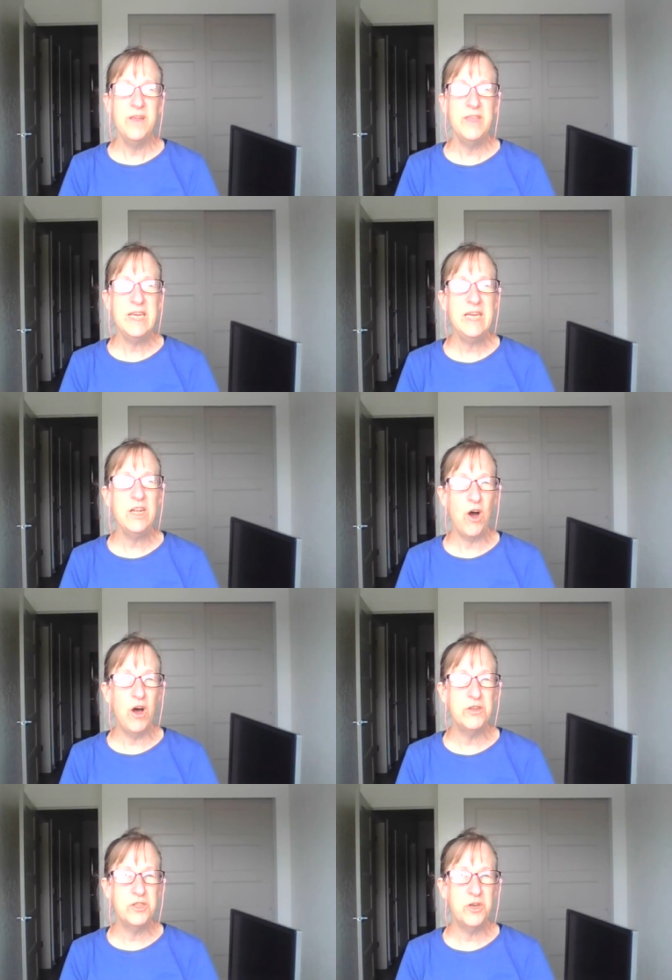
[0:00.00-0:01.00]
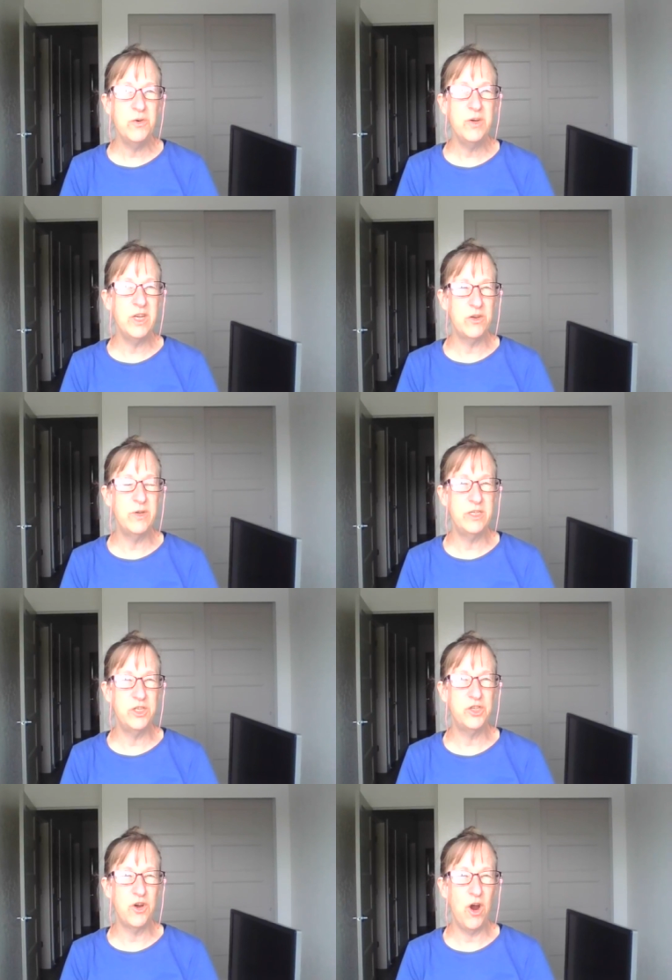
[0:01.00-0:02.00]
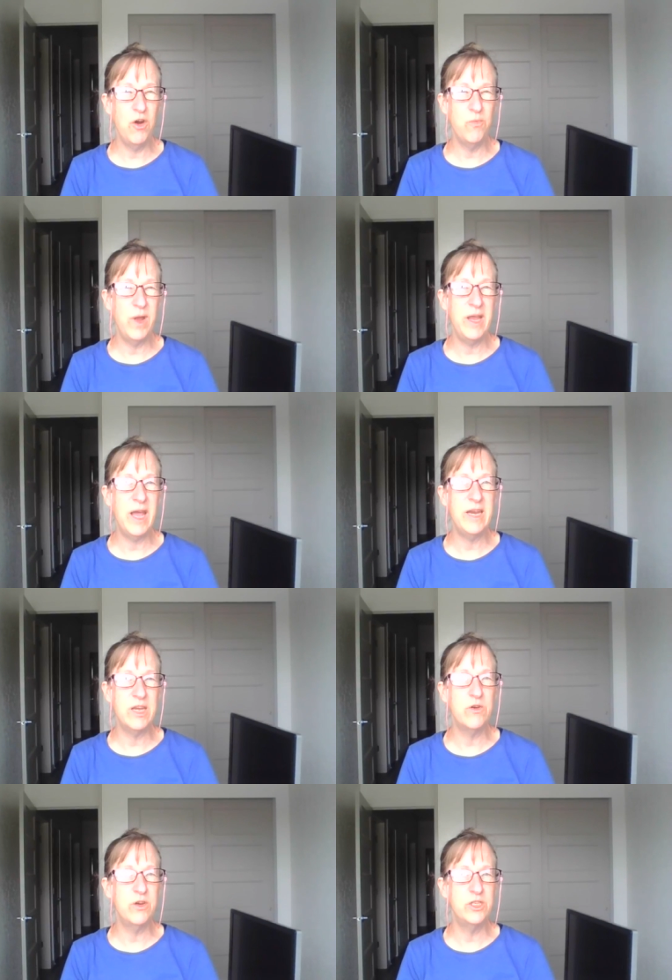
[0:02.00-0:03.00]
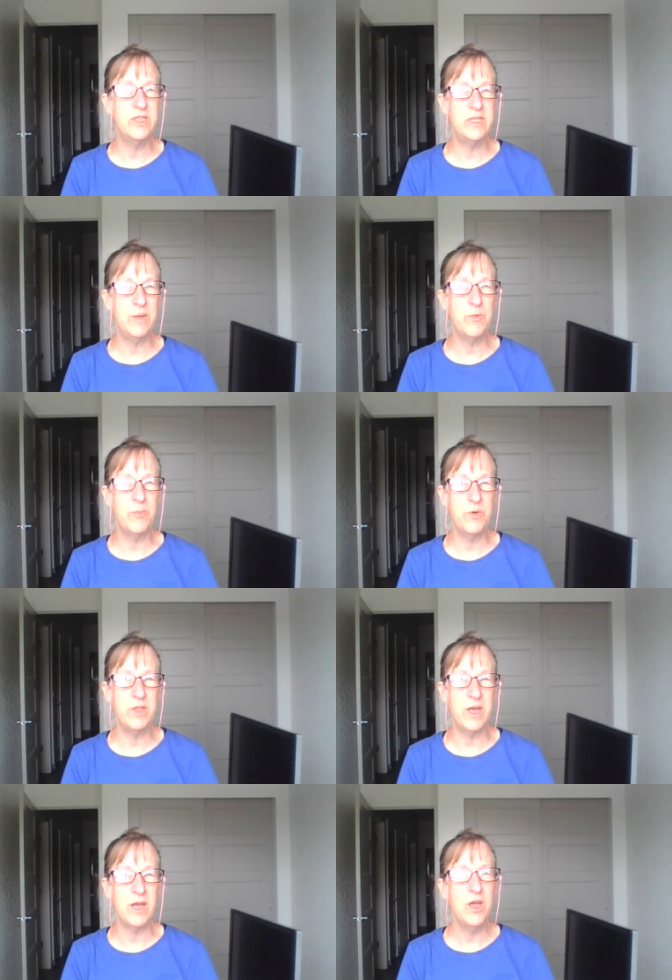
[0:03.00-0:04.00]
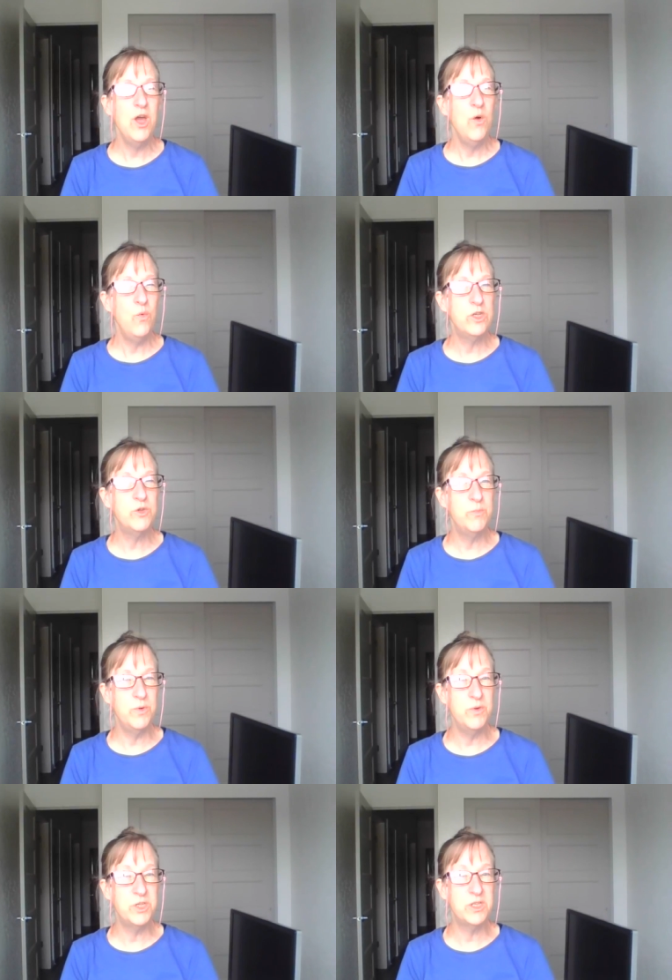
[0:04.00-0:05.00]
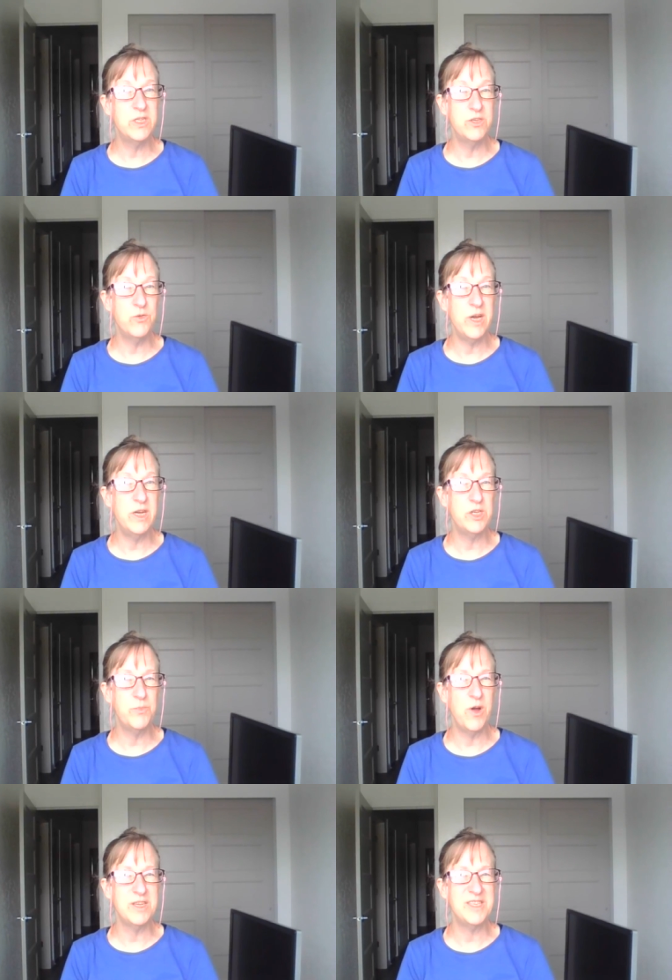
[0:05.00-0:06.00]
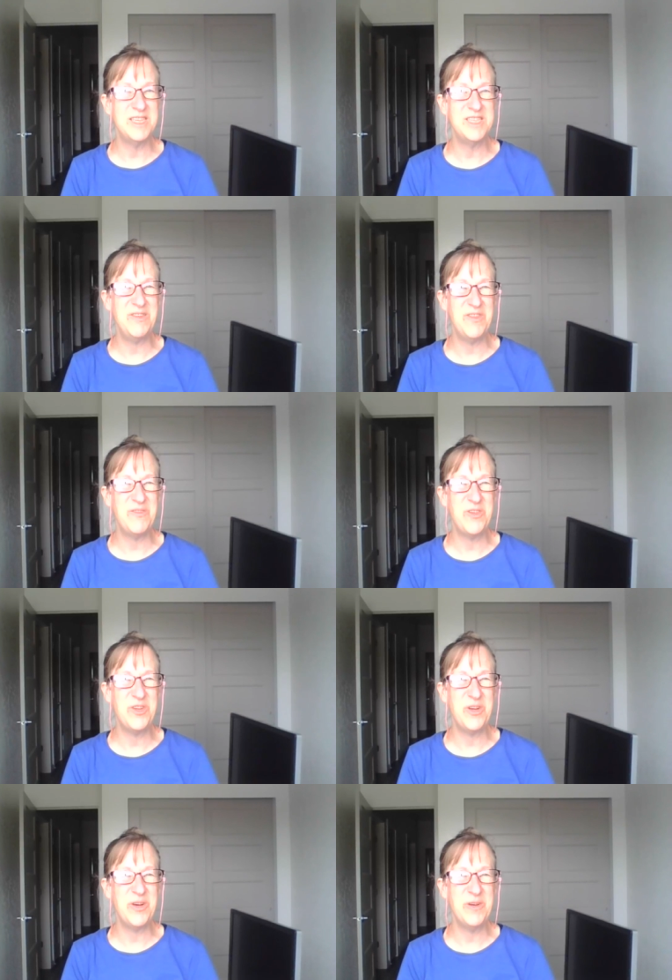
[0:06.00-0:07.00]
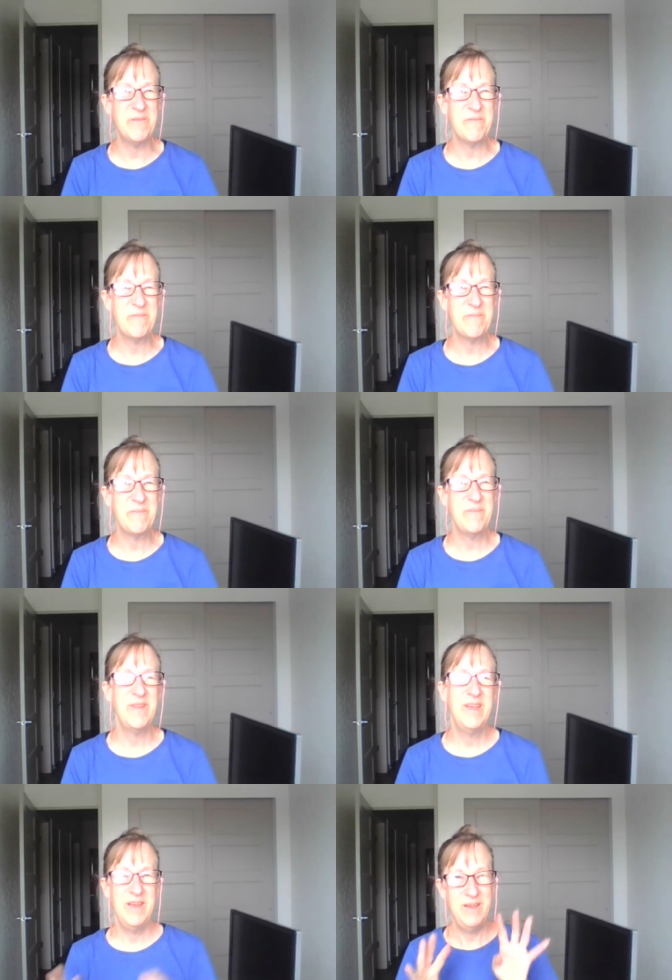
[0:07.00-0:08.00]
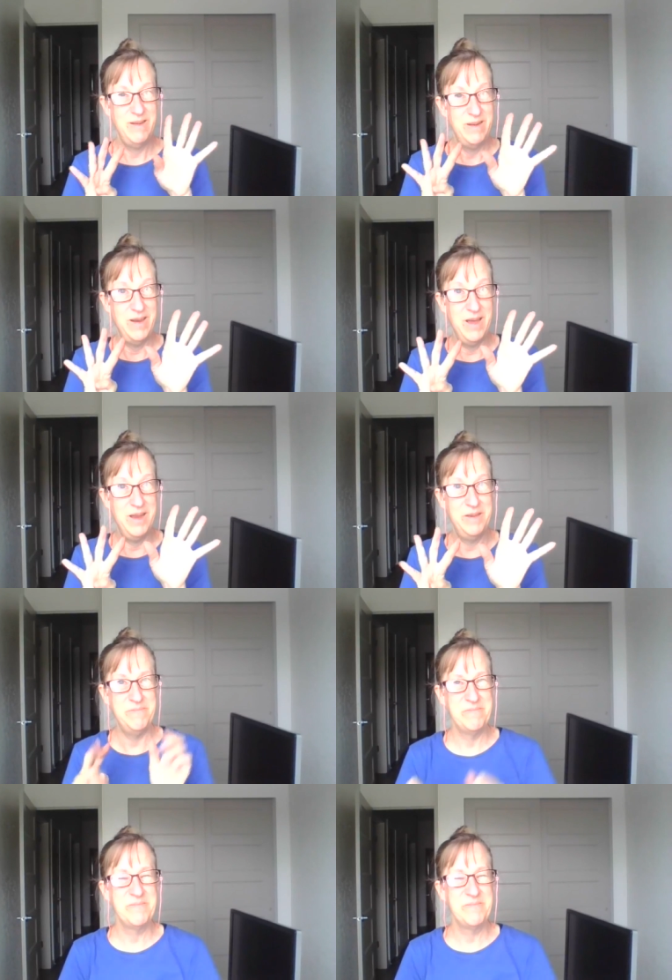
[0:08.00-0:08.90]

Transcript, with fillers: The heat also increases your heart rate and encourages deeper breathing, which boosts the drainage process even further. Nine,